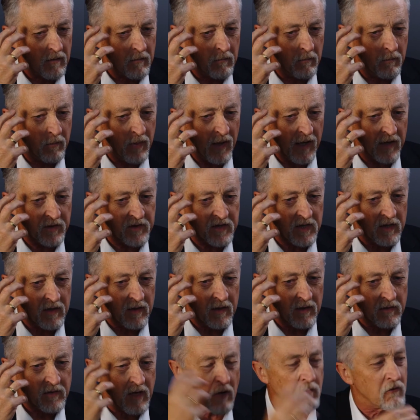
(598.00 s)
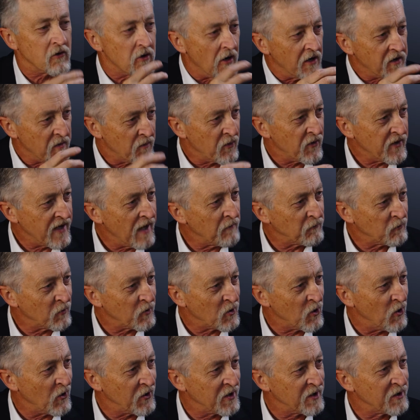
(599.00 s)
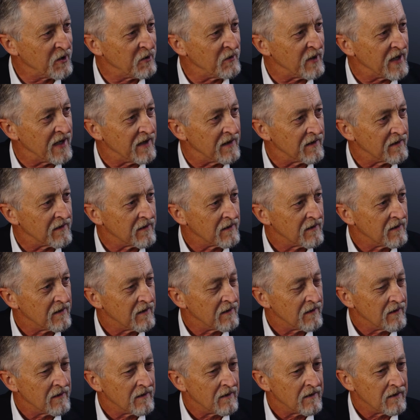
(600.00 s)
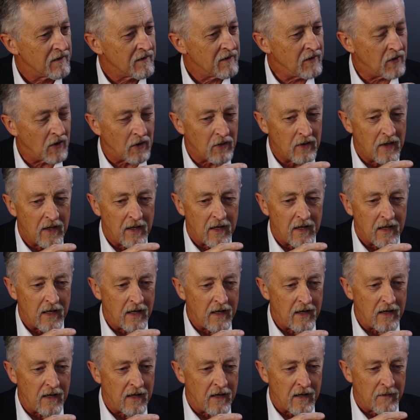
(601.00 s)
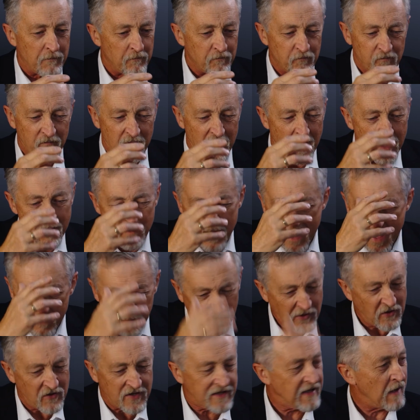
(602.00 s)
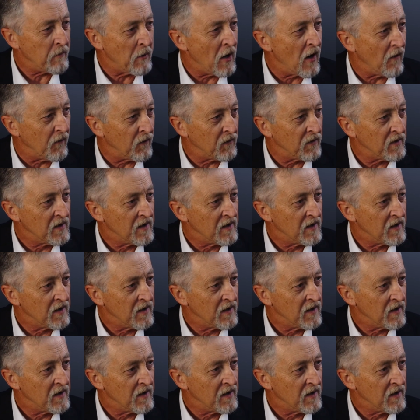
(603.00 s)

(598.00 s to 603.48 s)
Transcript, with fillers: but don't try to preempt what God is doing. You know, I'm happy mm. to step off,